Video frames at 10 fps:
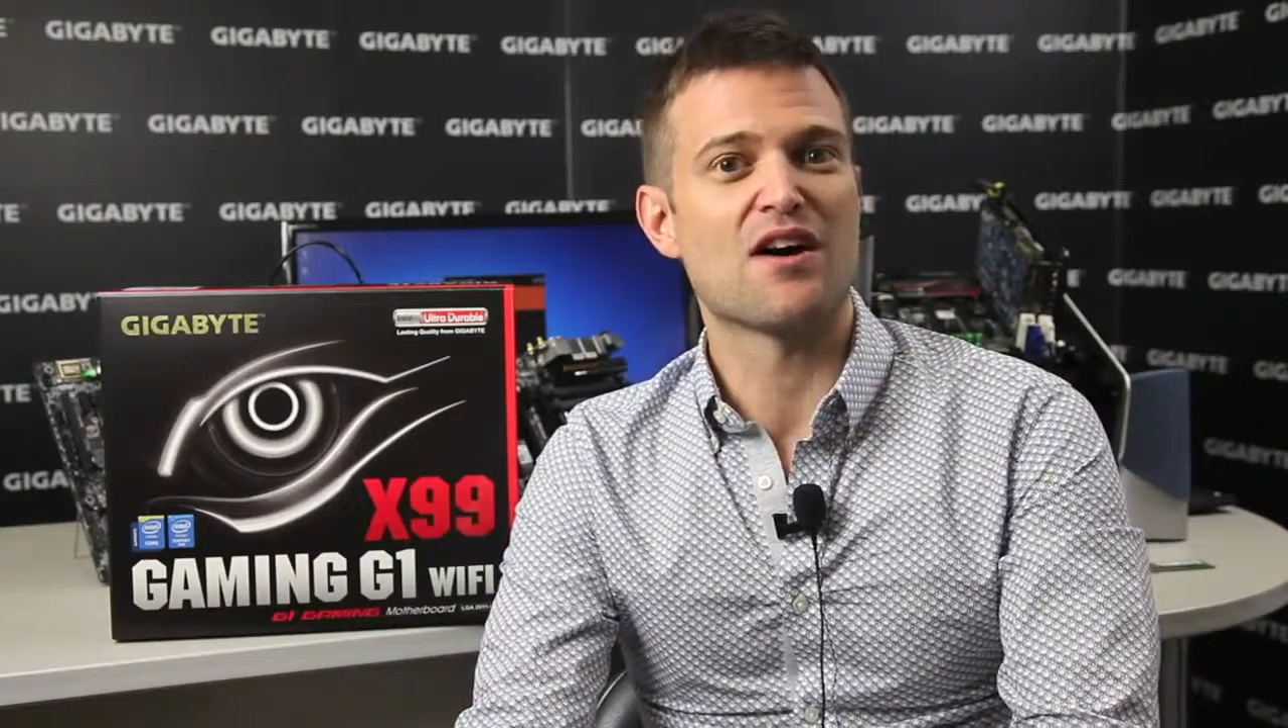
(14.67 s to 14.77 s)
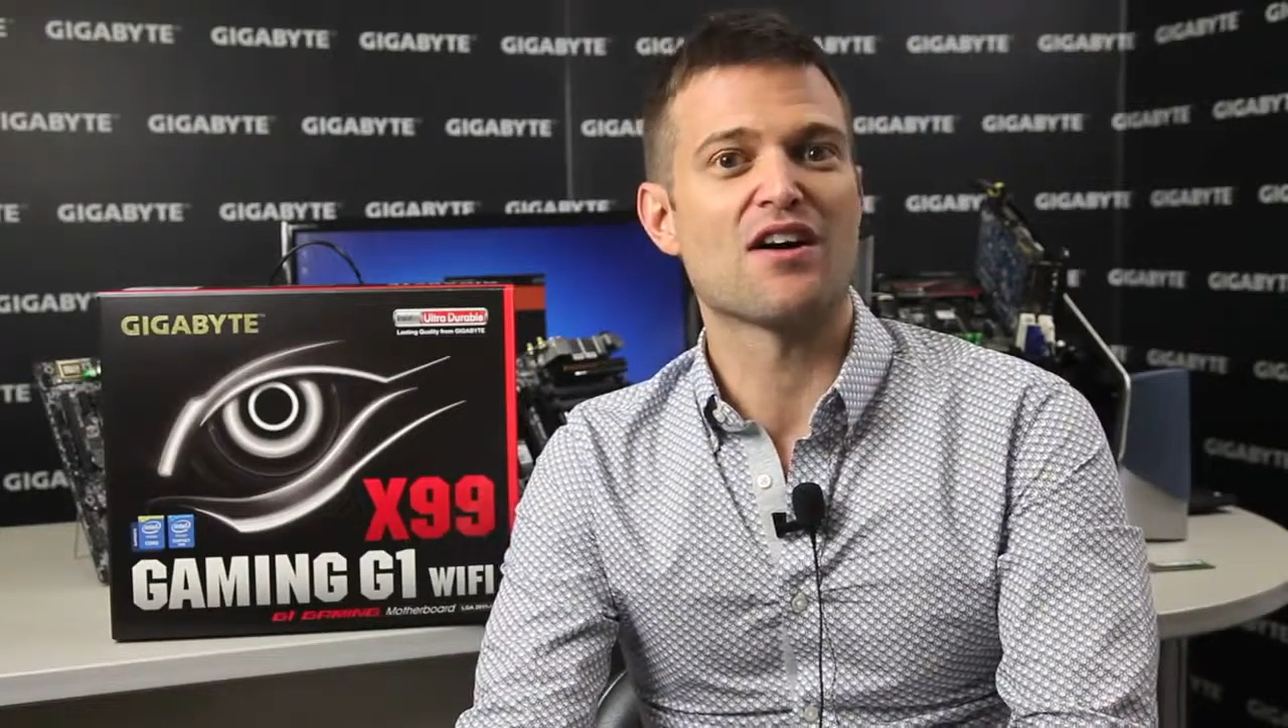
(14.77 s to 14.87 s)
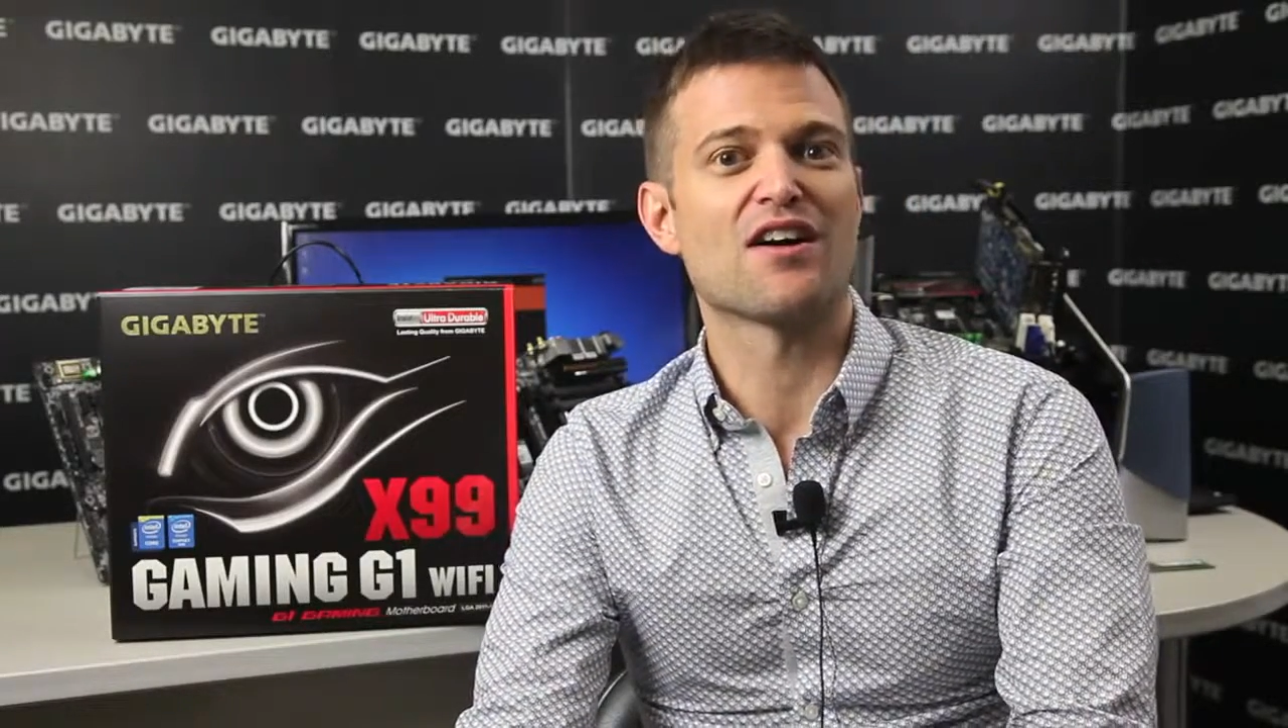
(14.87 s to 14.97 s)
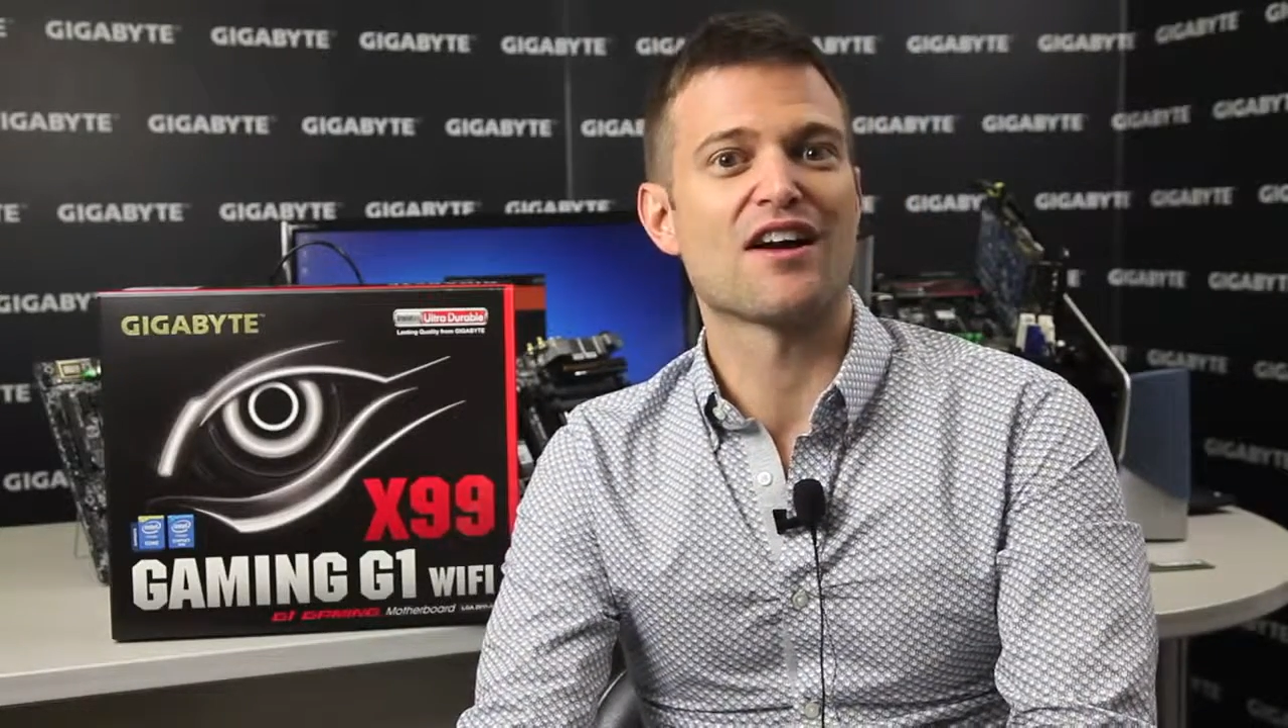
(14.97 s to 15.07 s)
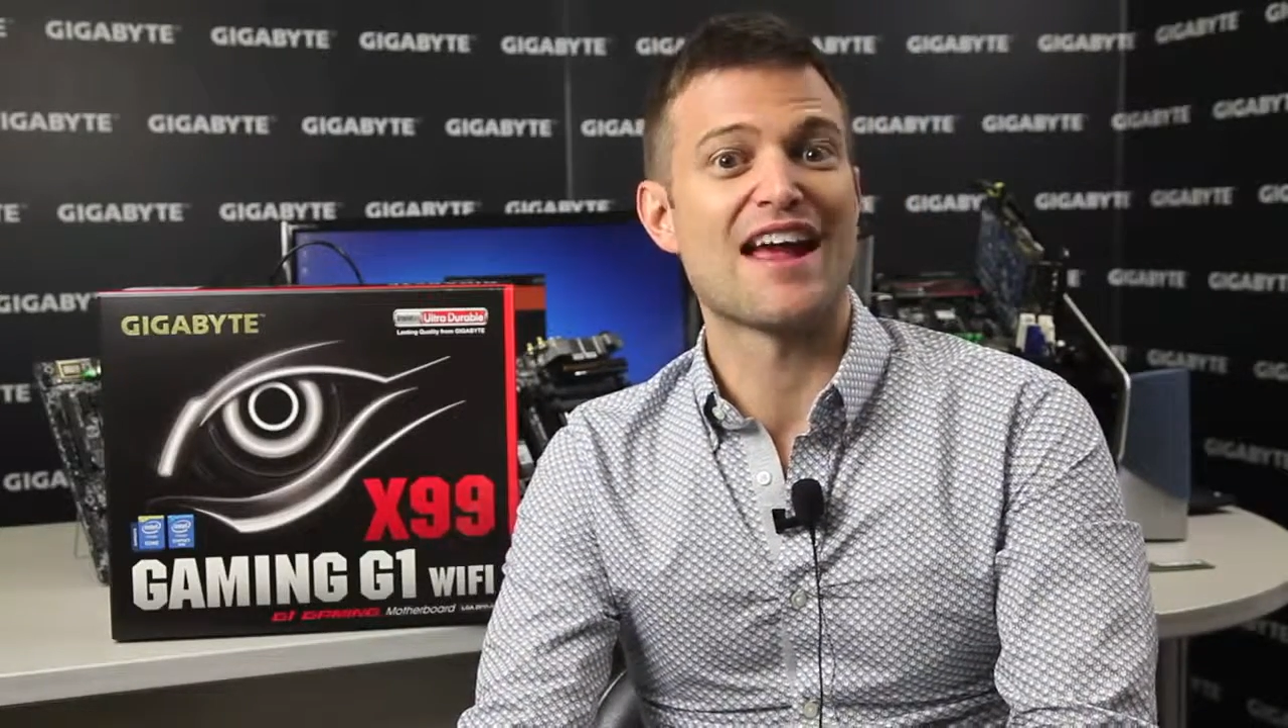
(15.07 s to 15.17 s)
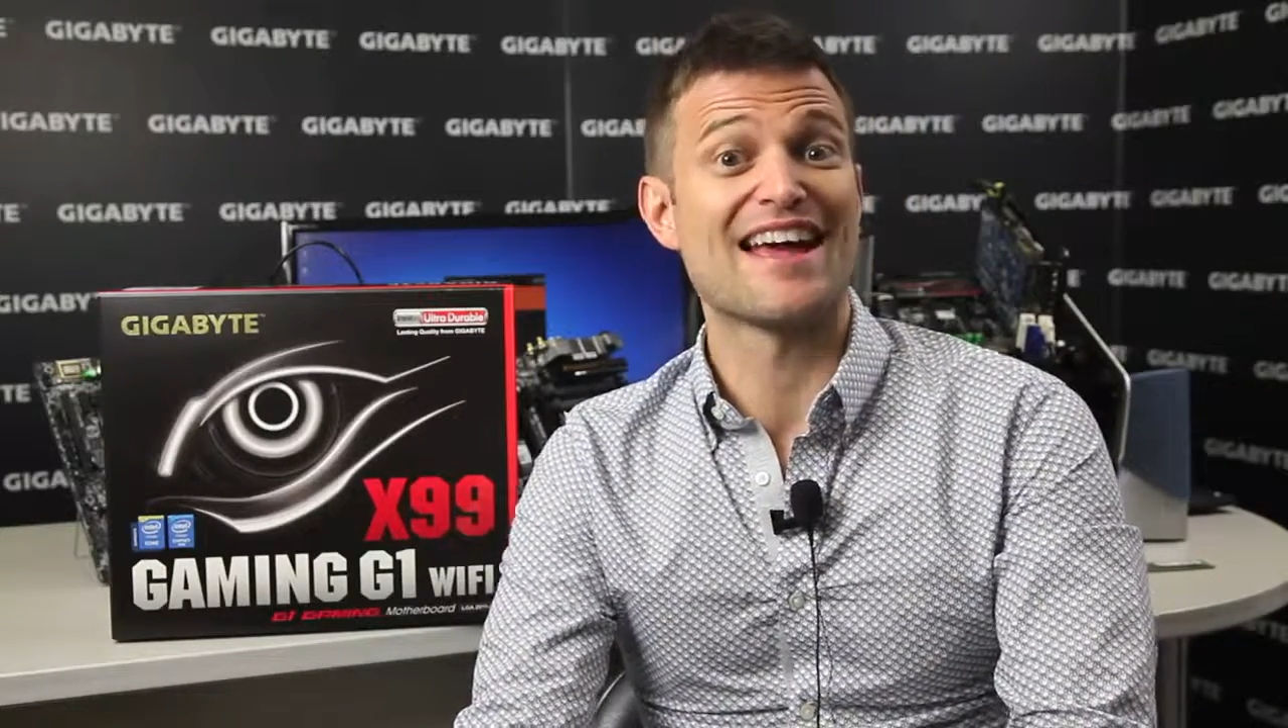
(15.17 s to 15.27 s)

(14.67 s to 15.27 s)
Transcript: our